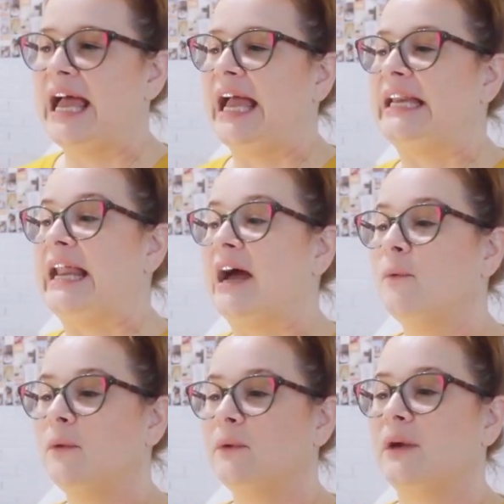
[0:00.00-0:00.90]
And
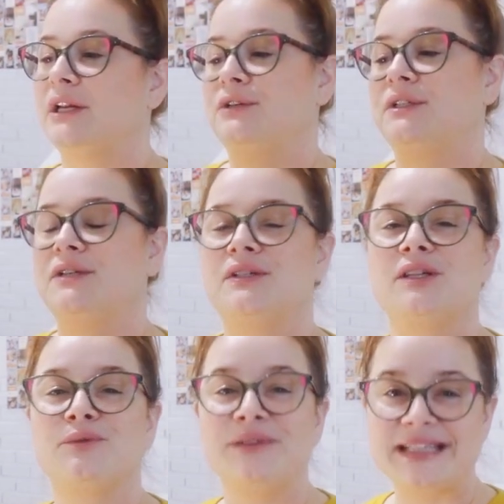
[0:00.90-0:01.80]
now what we want to do is use
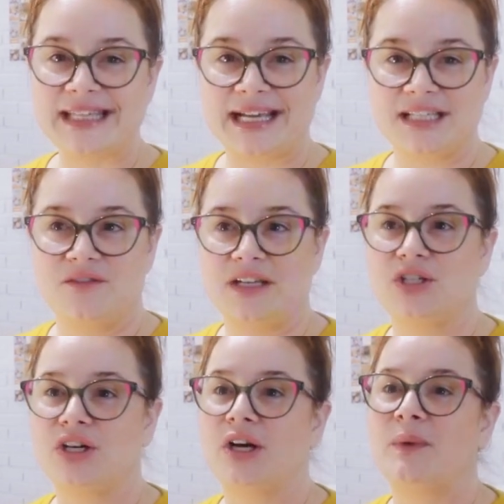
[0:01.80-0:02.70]
the resize
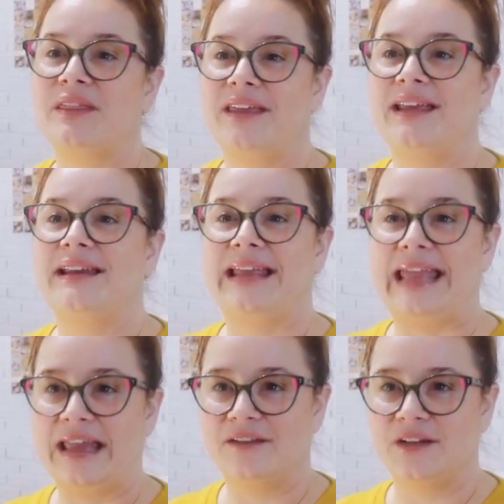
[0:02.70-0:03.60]
feature within
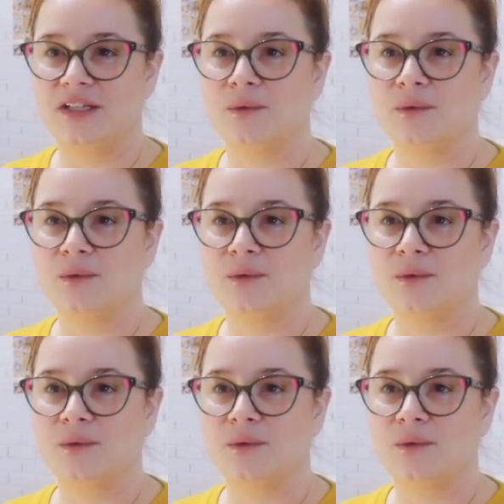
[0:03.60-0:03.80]
Canva.